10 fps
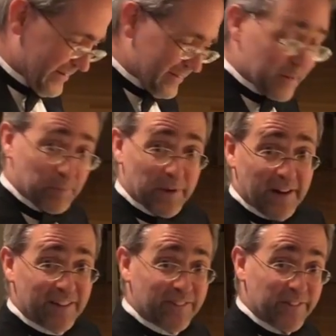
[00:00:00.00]
the
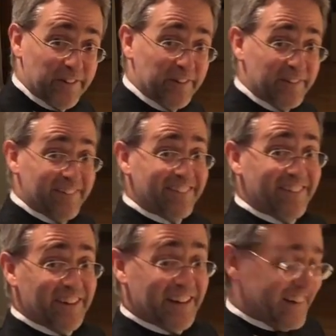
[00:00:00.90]
blocks for you and so you
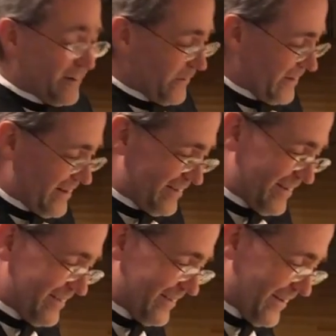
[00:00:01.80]
can hear what that
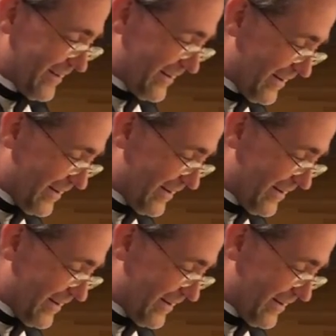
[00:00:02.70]
sounds like.